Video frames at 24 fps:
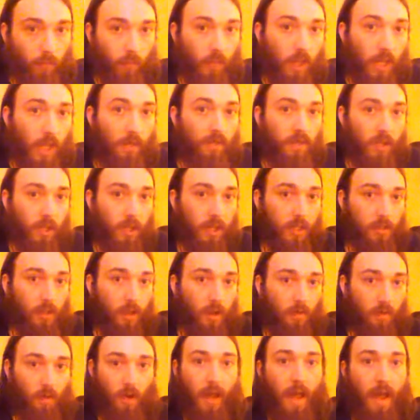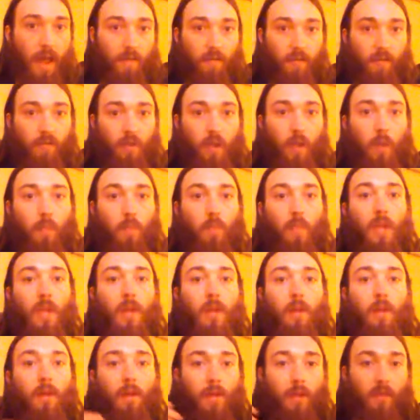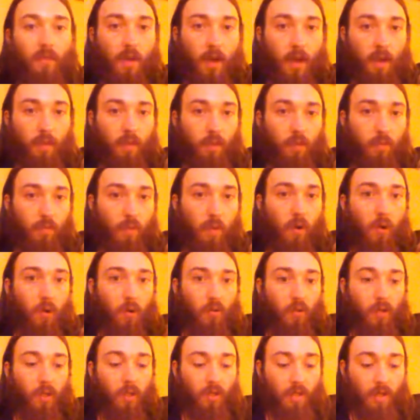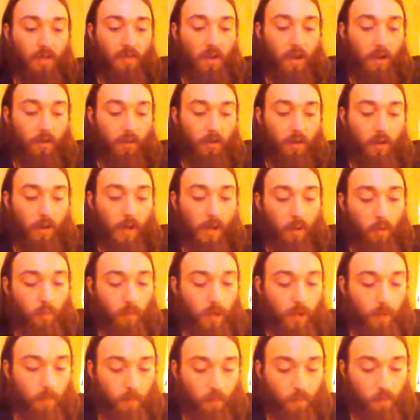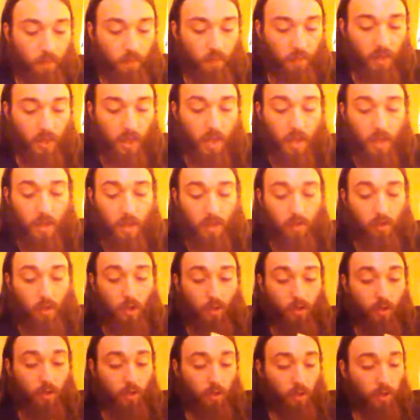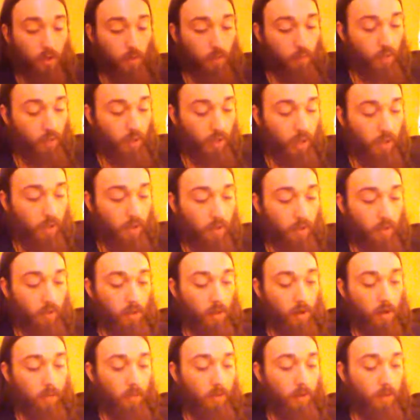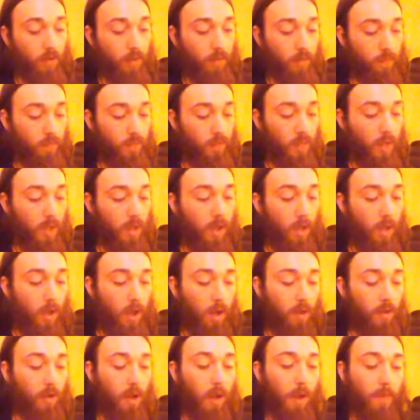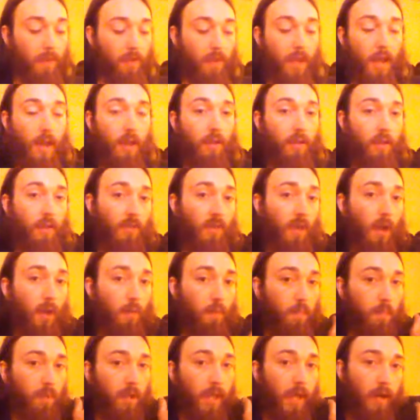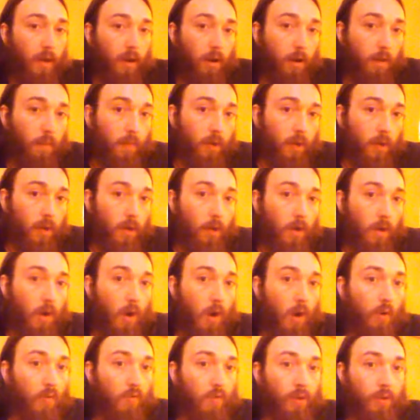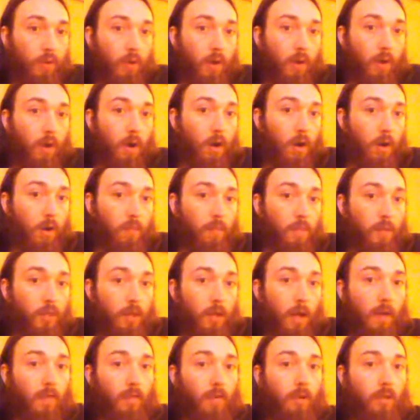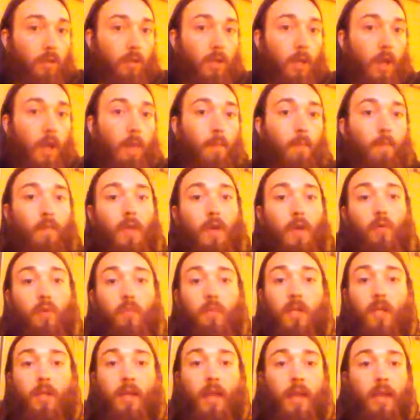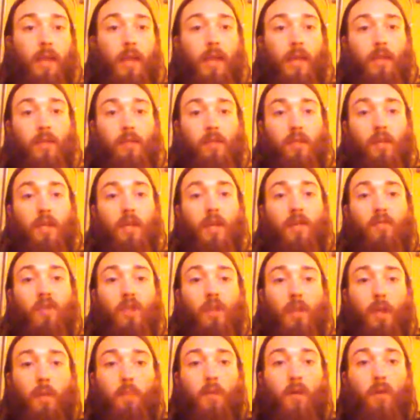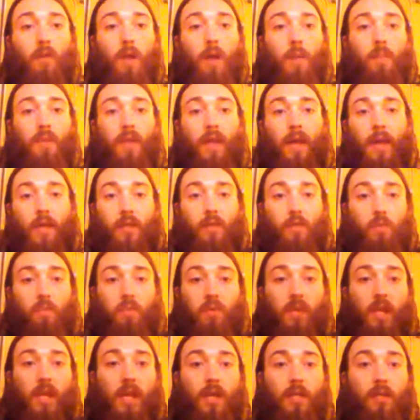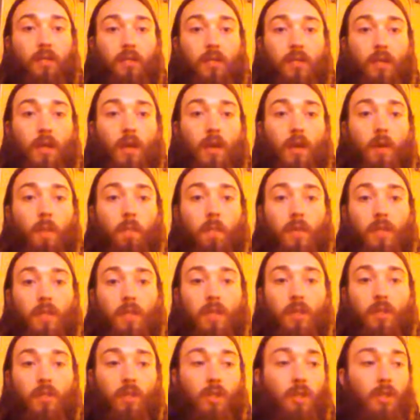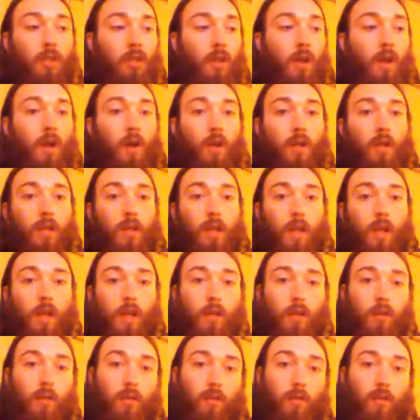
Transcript: They've at least covered half of it. They've got their pauldrons, they've got their helmet. So they're looking pretty good and armored. On top of that, they've got plate armor over their arms, covers. It would be like a sleeve that they pull up that has plates positioned on it. A